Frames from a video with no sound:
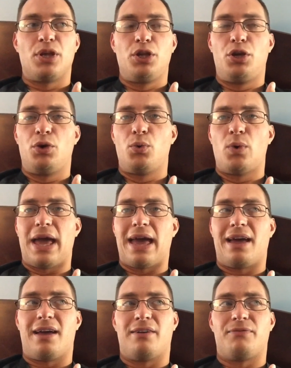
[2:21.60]
you
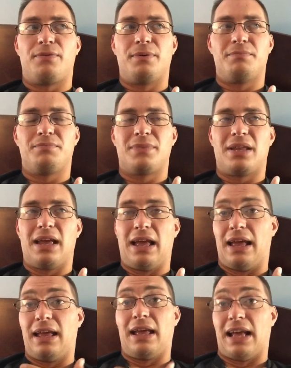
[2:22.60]
have,
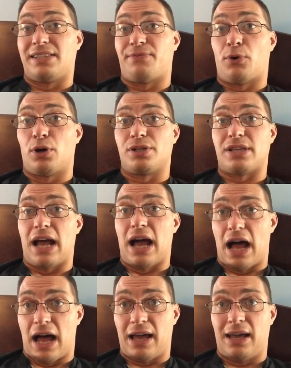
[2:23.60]
as far as
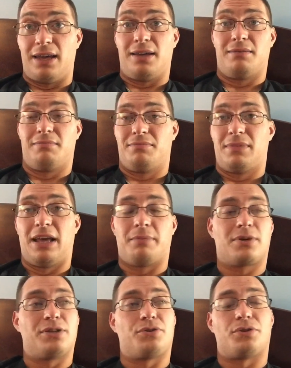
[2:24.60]
I
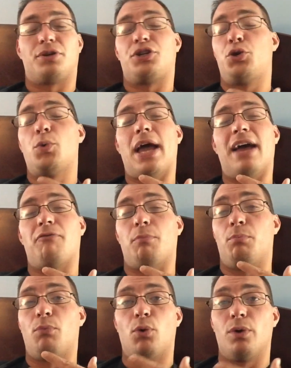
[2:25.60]
am concerned, you have
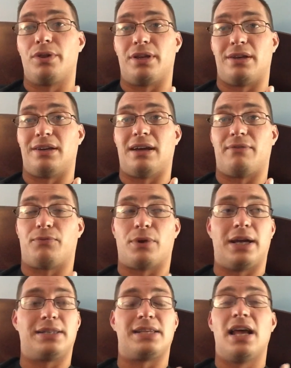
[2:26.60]
more than enough
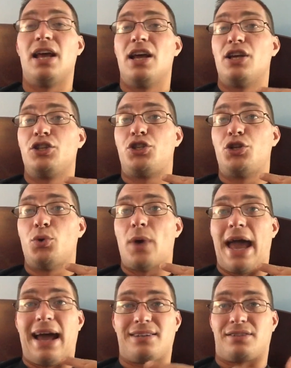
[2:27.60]
rights to
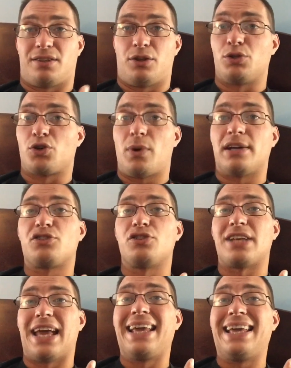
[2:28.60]
ask those
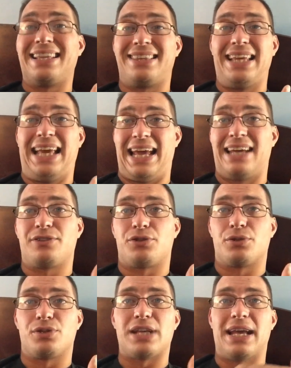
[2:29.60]
questions and get the
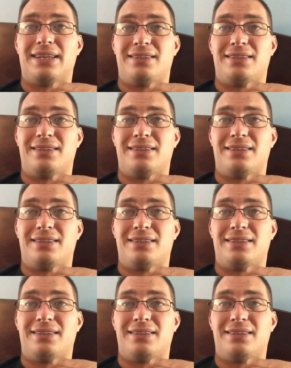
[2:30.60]
answers